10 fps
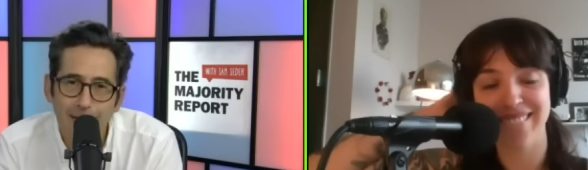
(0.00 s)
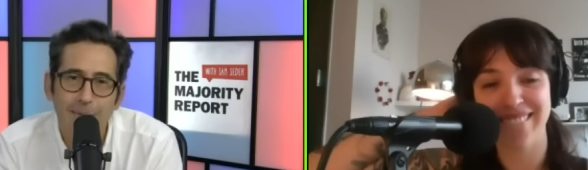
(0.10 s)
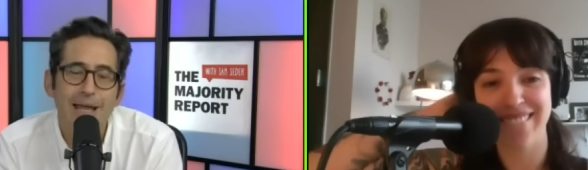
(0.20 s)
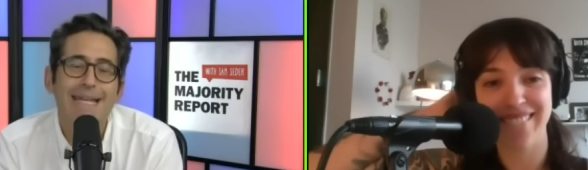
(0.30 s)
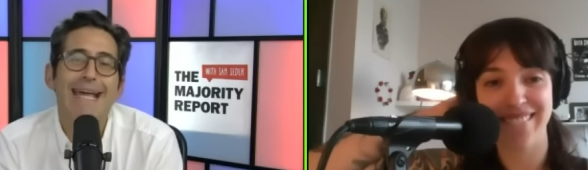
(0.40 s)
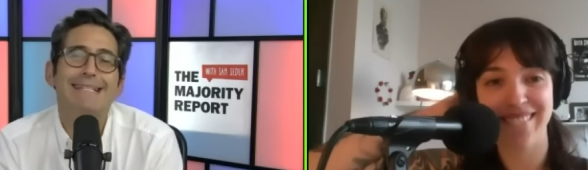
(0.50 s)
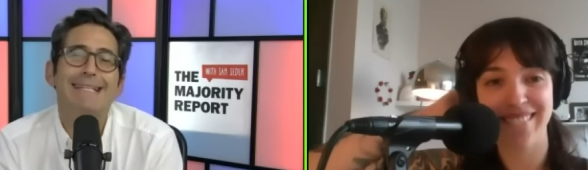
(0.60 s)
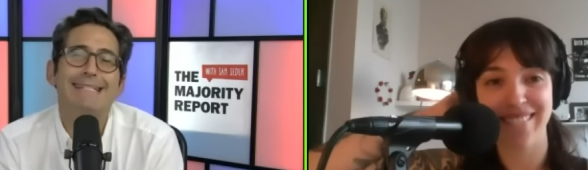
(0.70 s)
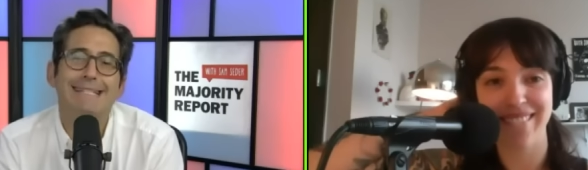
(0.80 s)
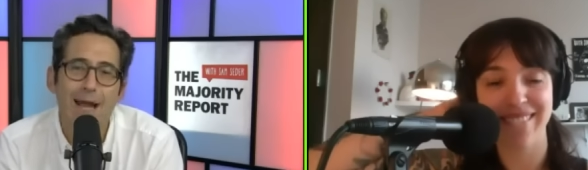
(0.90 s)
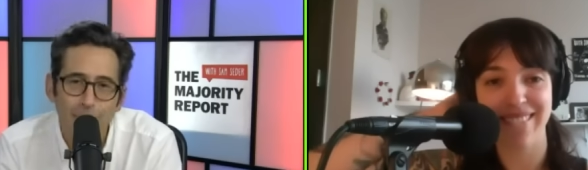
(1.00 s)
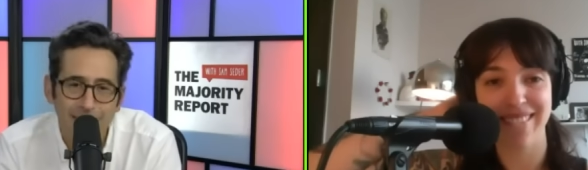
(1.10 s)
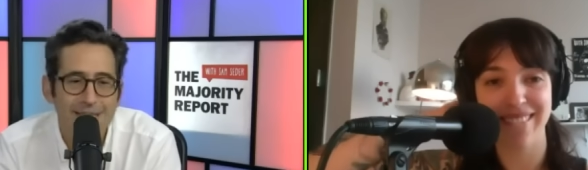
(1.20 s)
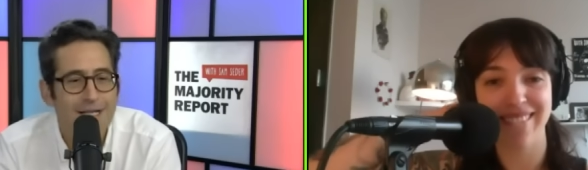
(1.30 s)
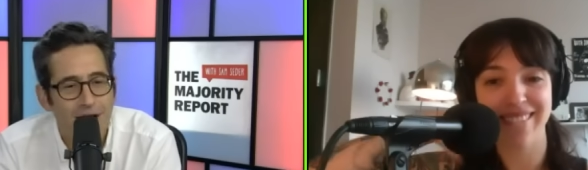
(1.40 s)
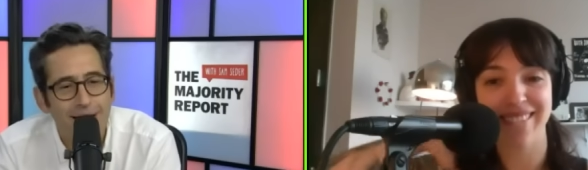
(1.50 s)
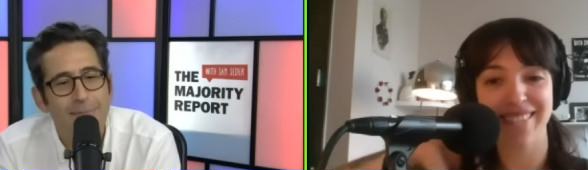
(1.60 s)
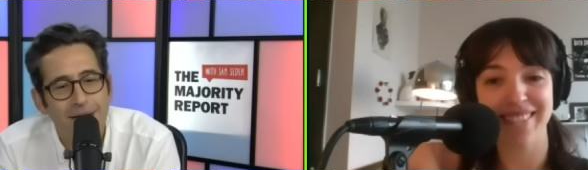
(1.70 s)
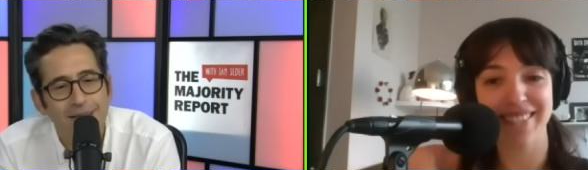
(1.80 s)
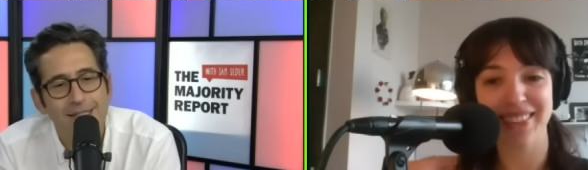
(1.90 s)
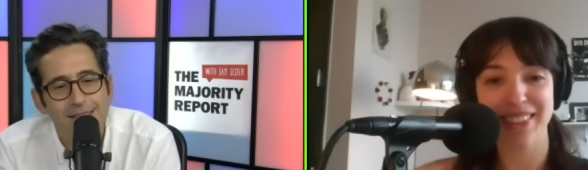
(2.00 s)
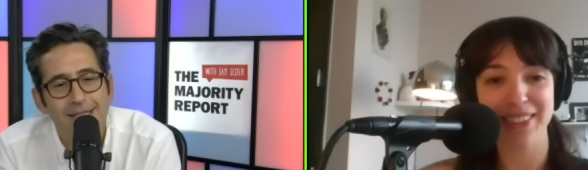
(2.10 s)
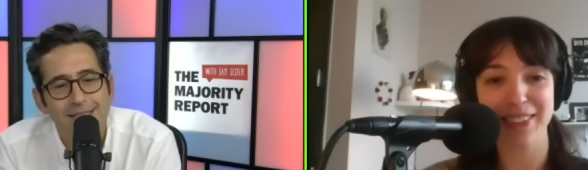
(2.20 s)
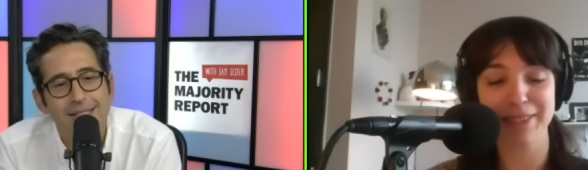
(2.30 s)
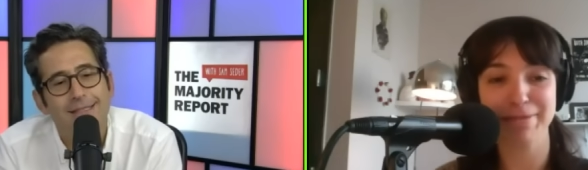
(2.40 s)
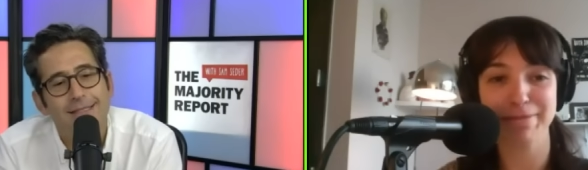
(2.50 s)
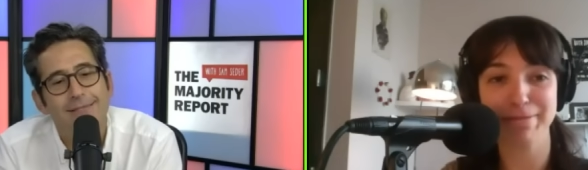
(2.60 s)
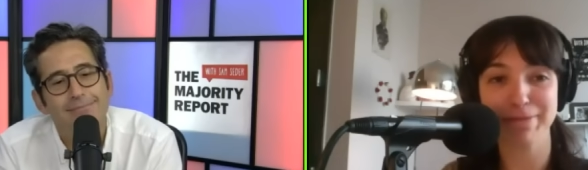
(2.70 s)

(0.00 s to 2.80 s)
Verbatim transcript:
Speaker 1: I'm not necessarily talking about this instance.